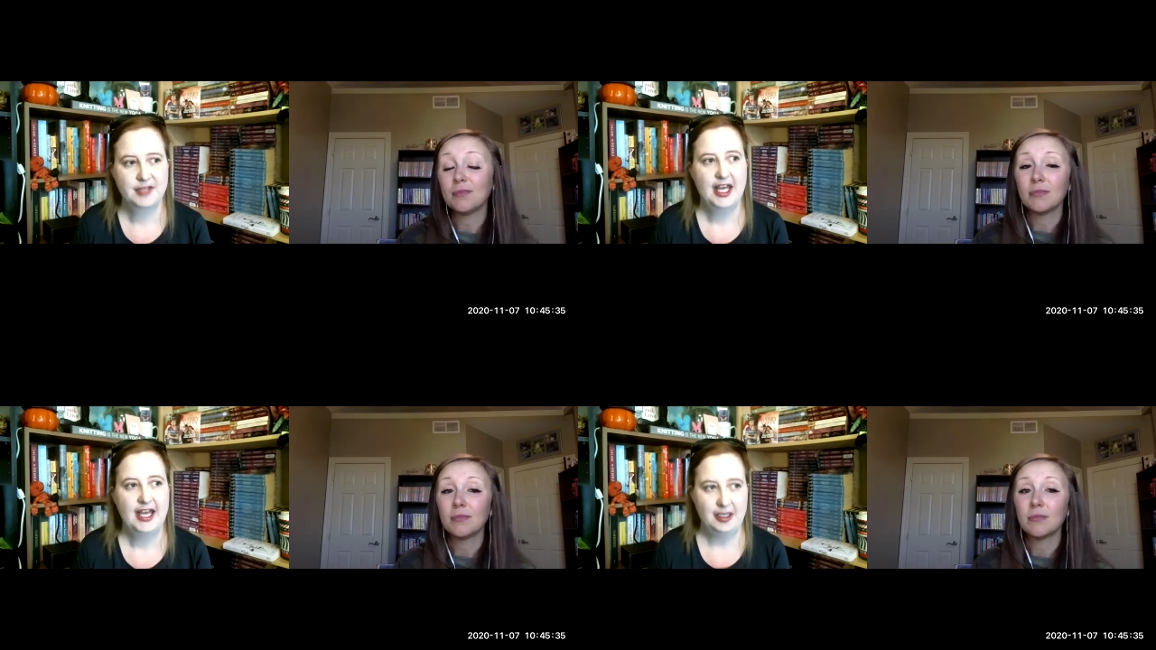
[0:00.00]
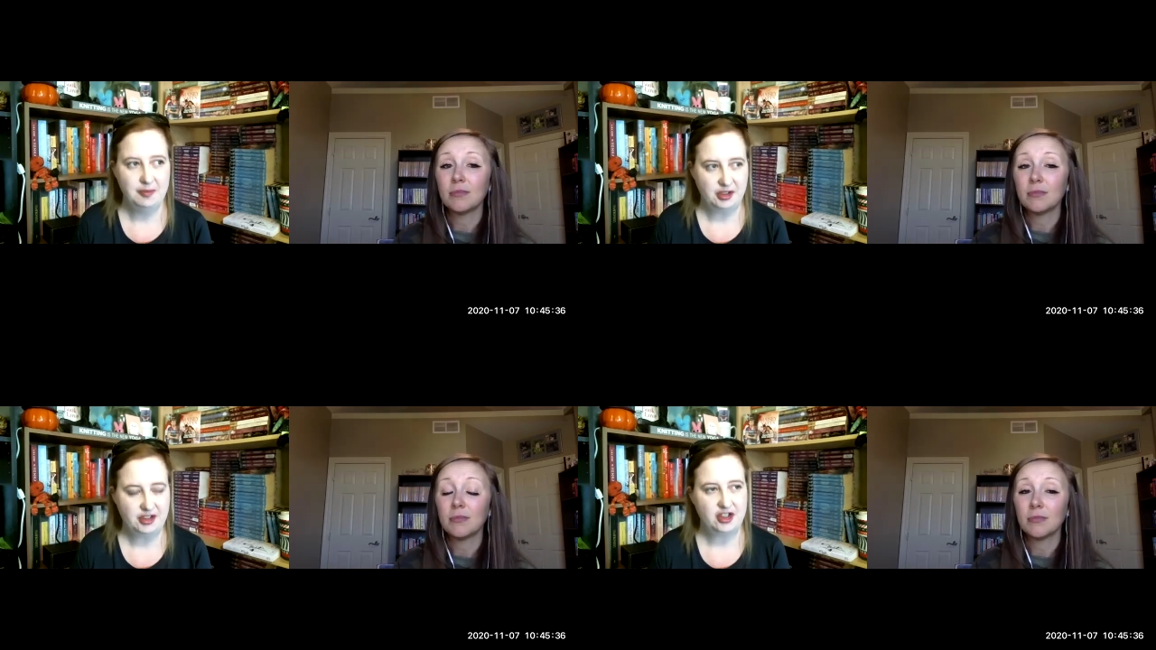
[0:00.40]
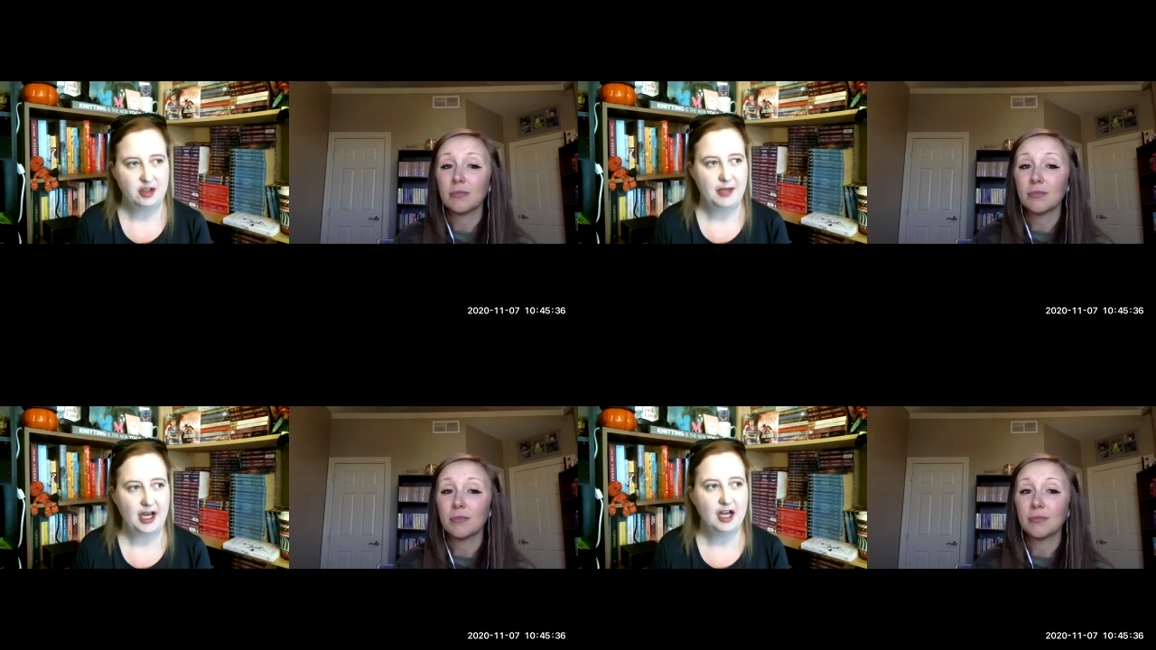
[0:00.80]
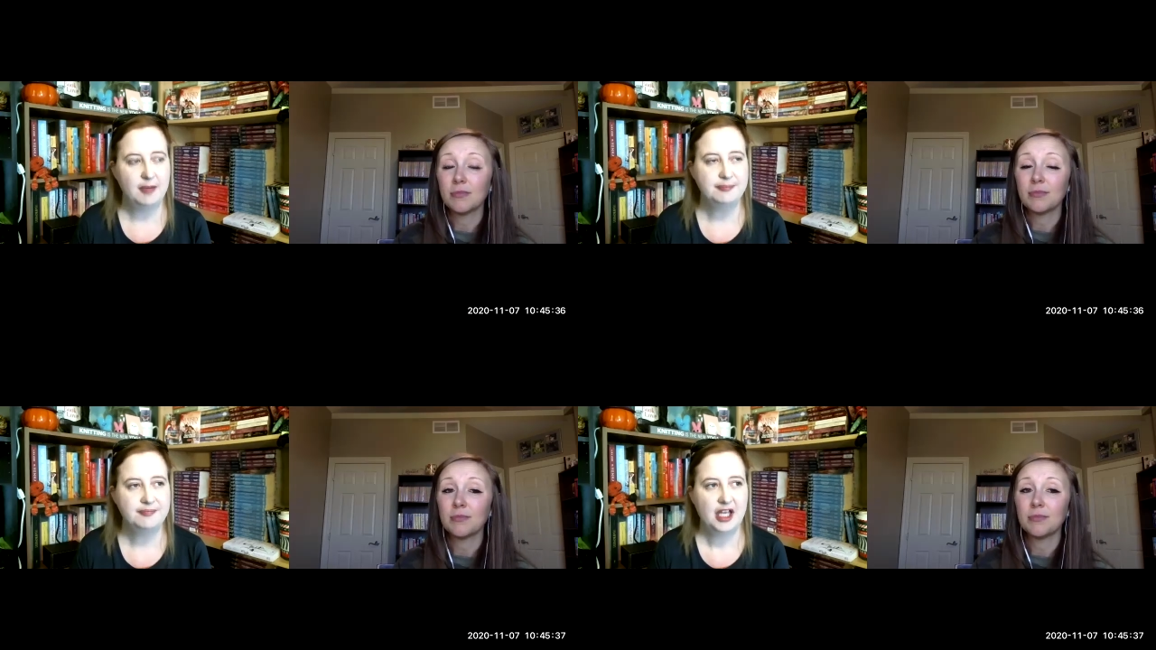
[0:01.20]
Speaker 1: In BookTube. Um
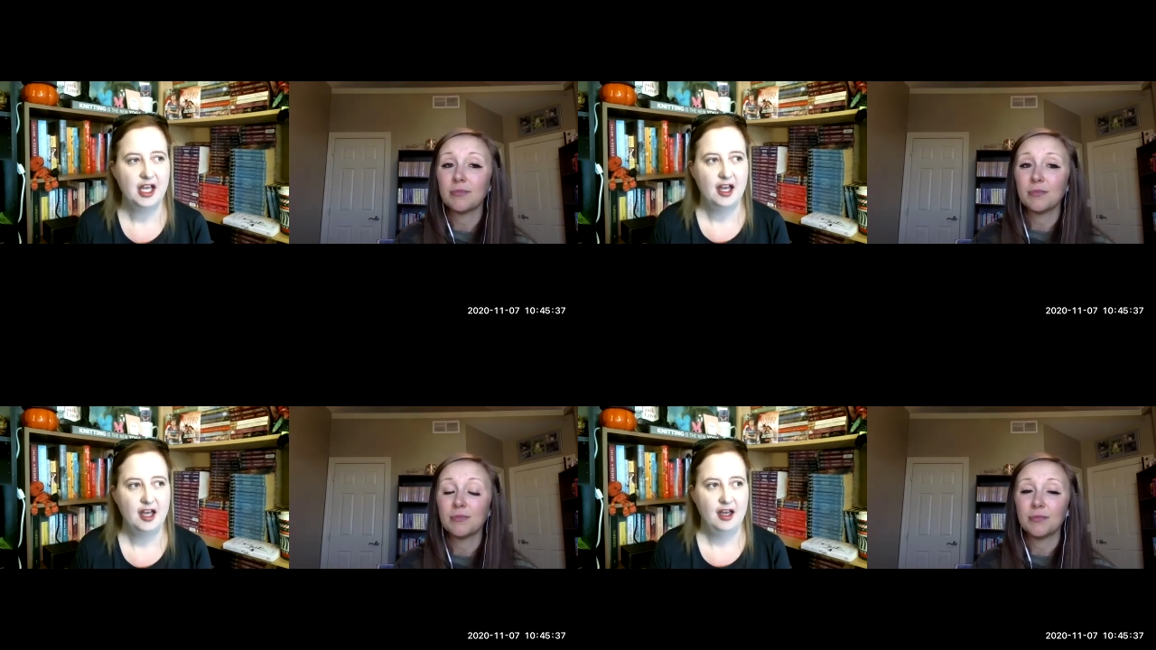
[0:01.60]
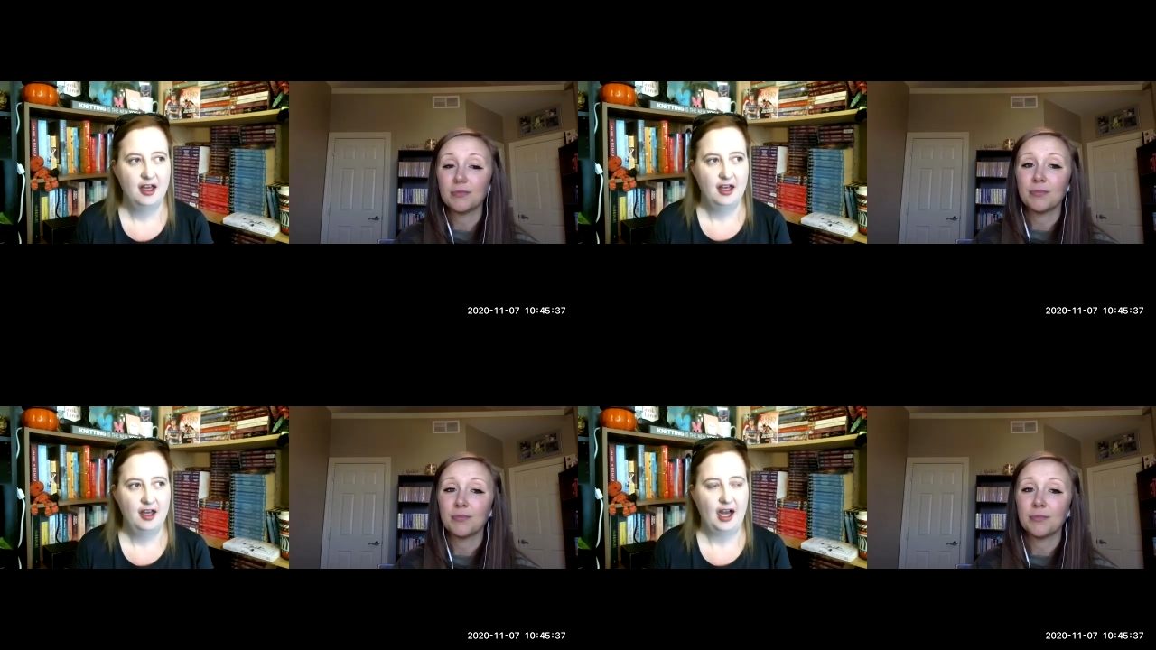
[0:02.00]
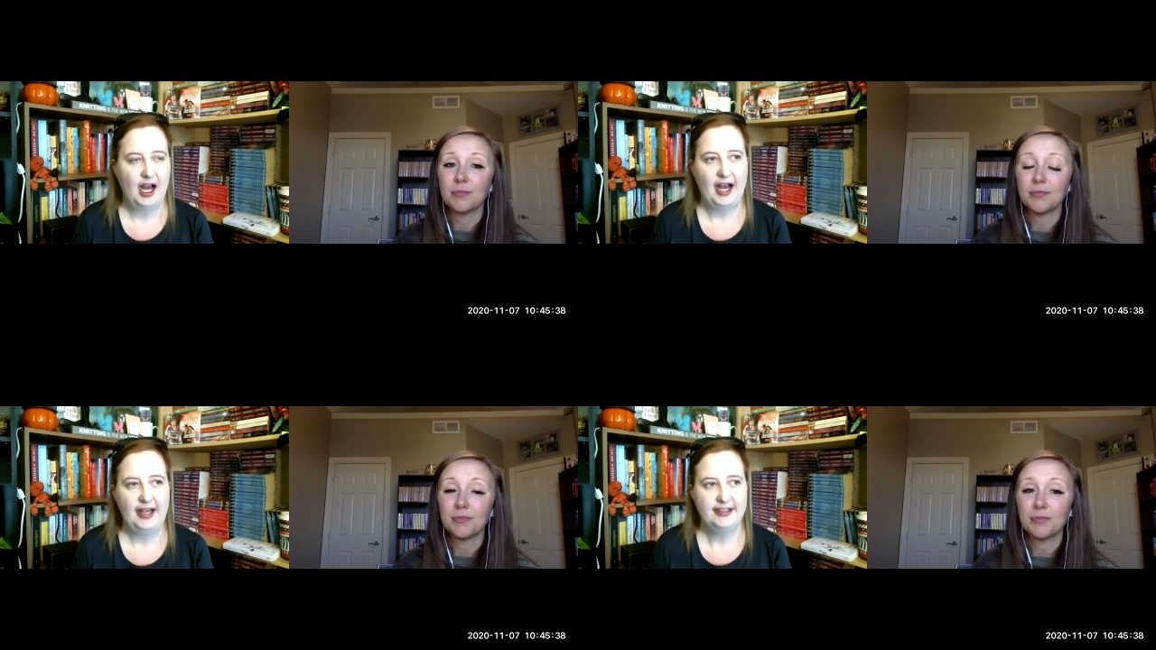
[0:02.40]
I